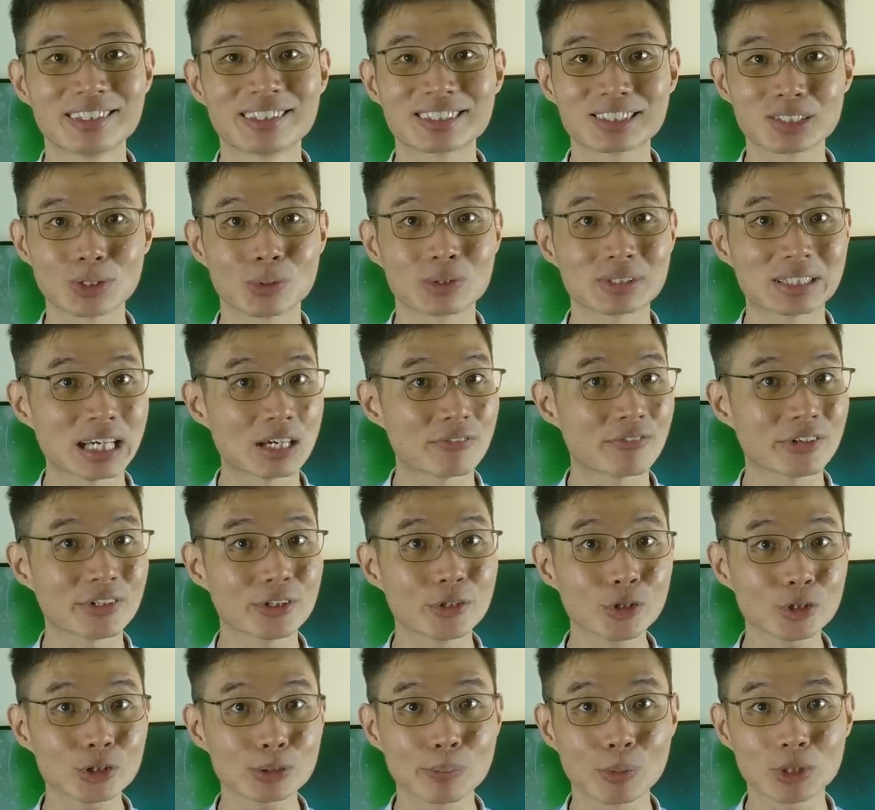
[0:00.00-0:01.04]
So they have a
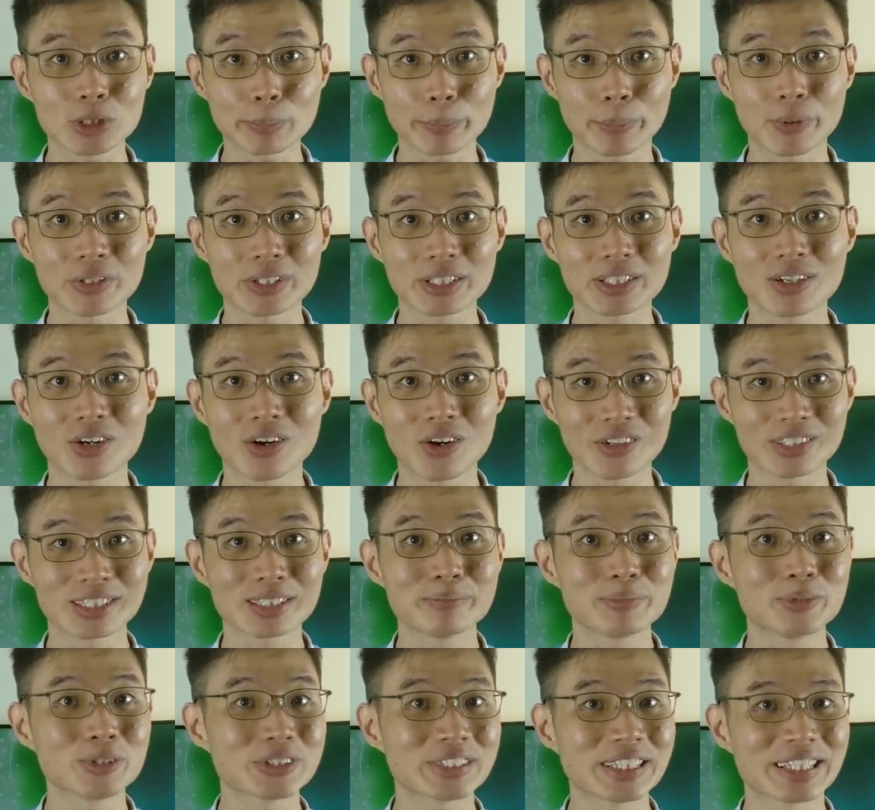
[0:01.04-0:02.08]
huge monopoly on the
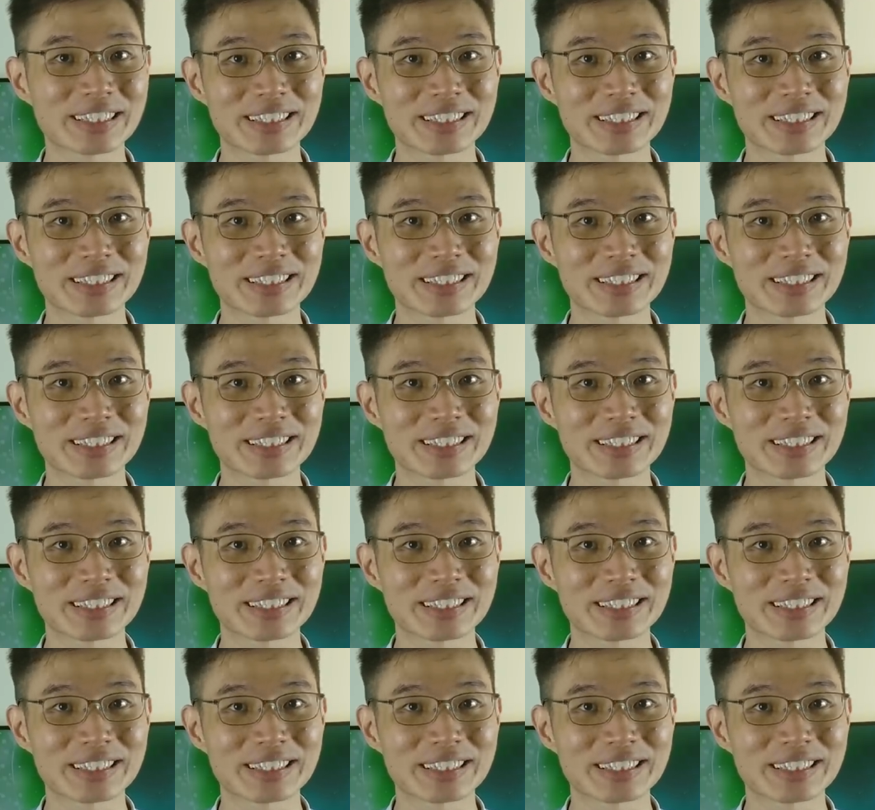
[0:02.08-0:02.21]
music